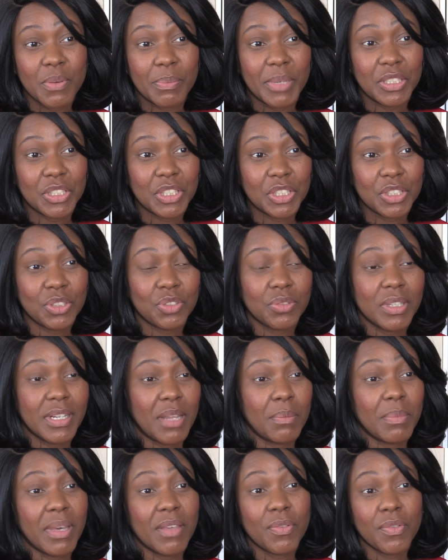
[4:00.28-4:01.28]
for my children
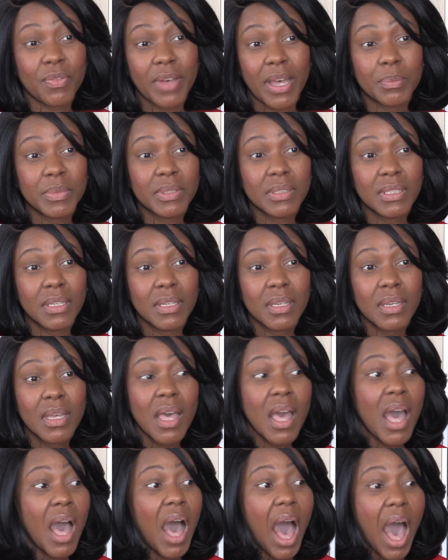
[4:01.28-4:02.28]
and my family,
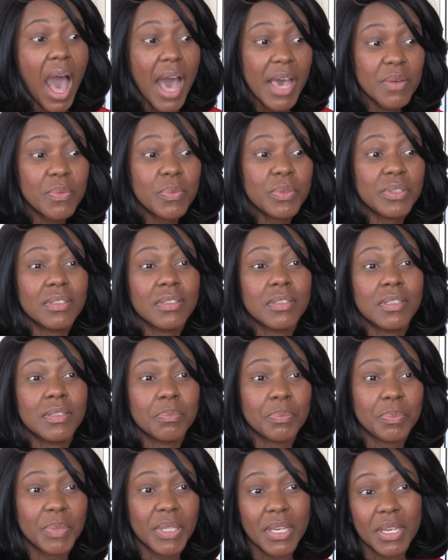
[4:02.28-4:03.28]
I
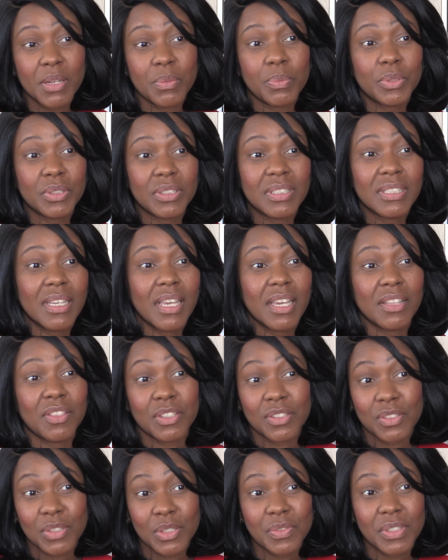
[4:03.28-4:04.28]
wouldn't be able to get
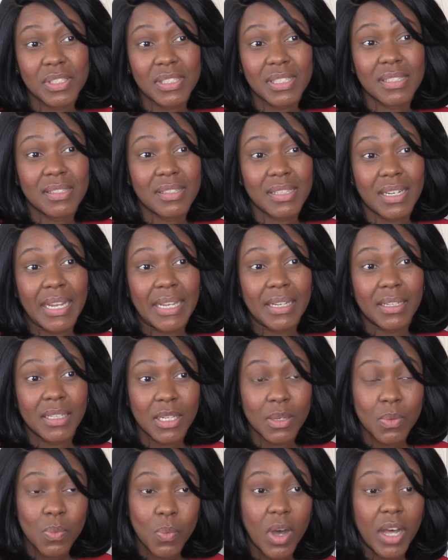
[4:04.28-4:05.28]
the services that I
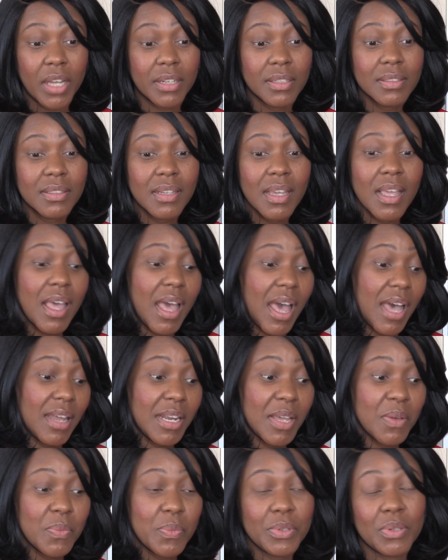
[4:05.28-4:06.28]
need, one,
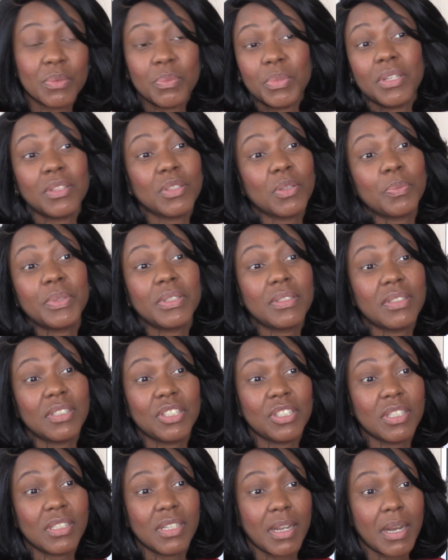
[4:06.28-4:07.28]
and I wouldn't be in the
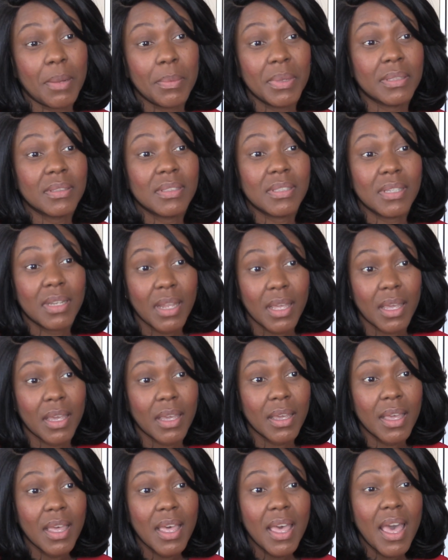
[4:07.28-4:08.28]
position that I'm in
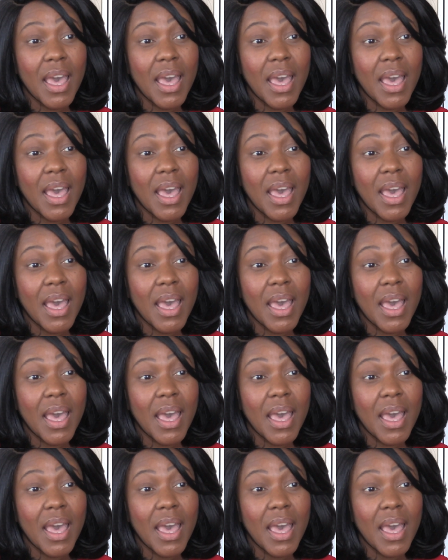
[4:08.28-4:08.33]
today.